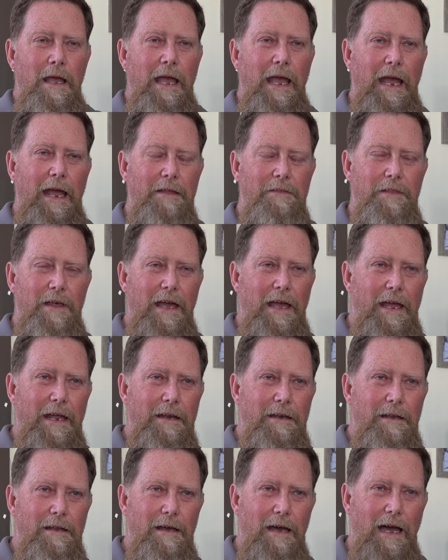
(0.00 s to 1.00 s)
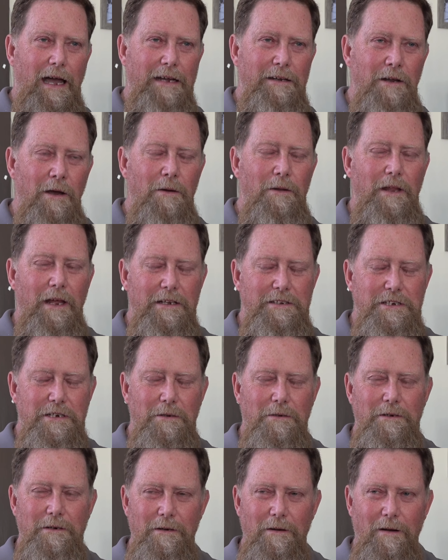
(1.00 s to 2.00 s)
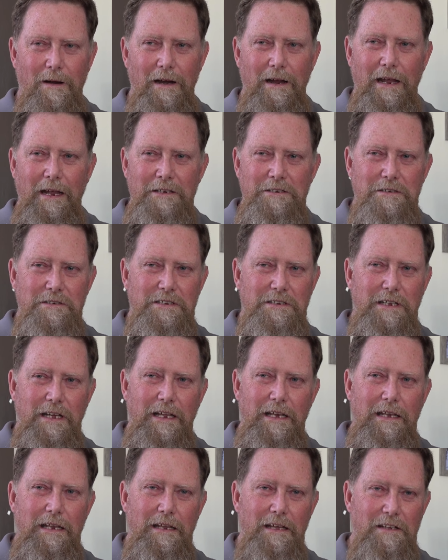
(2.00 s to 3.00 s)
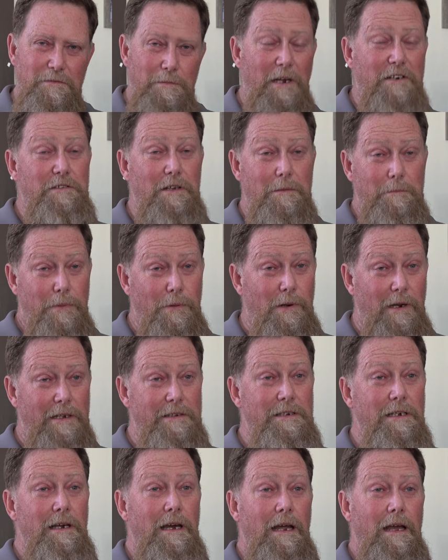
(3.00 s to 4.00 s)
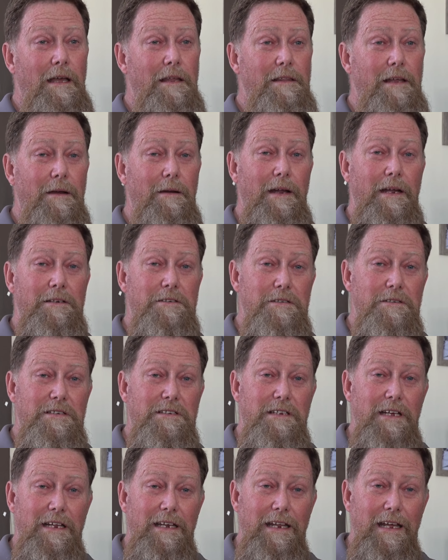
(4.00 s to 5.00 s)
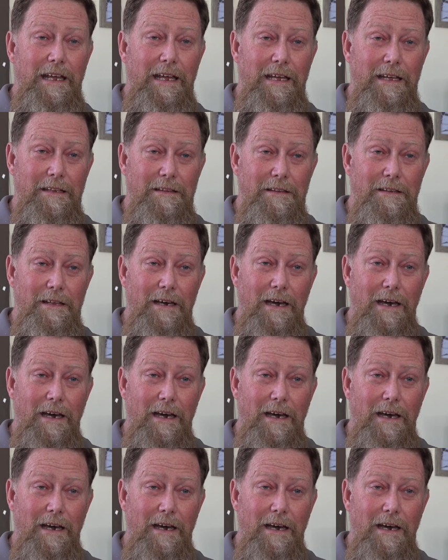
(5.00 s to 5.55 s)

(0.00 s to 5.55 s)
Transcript: And then I know that children are interested, especially boys, they're interested in